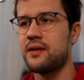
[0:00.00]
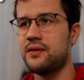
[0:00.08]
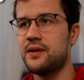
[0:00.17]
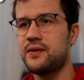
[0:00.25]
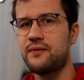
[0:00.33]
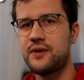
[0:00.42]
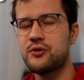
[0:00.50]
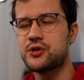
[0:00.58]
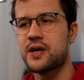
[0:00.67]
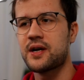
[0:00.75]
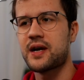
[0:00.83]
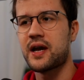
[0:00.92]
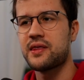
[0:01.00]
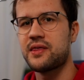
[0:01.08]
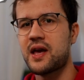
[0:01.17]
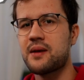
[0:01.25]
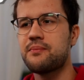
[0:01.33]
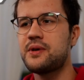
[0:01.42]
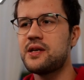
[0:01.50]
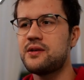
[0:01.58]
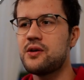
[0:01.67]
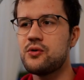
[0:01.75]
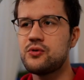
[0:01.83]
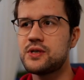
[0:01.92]
This future can then be
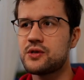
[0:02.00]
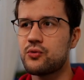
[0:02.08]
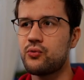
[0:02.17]
used to